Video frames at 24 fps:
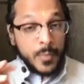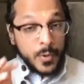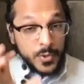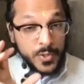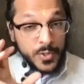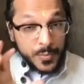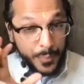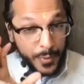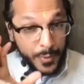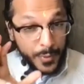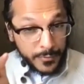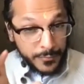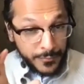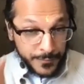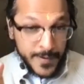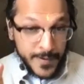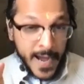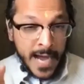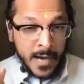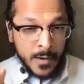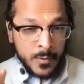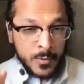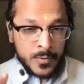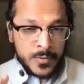the most
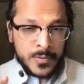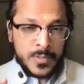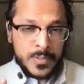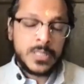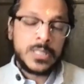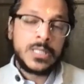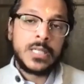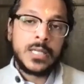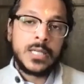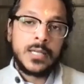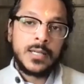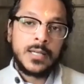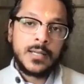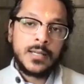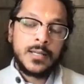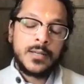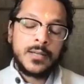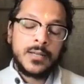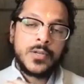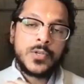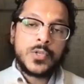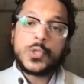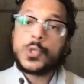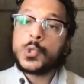profound
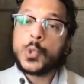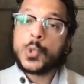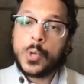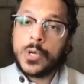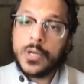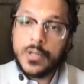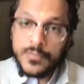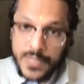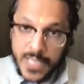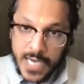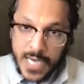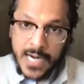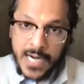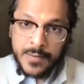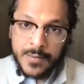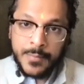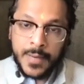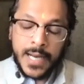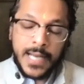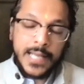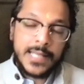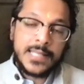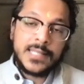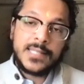sort of
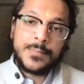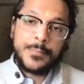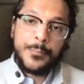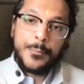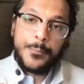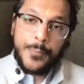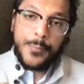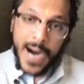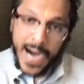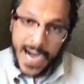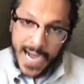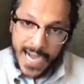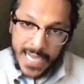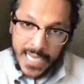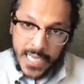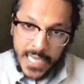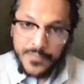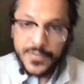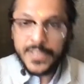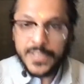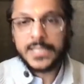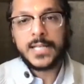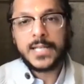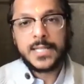dharma is
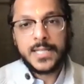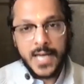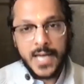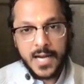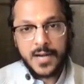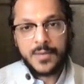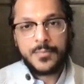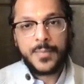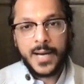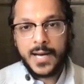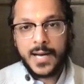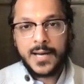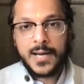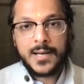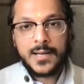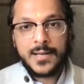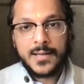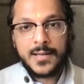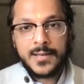Bhagavata dharma.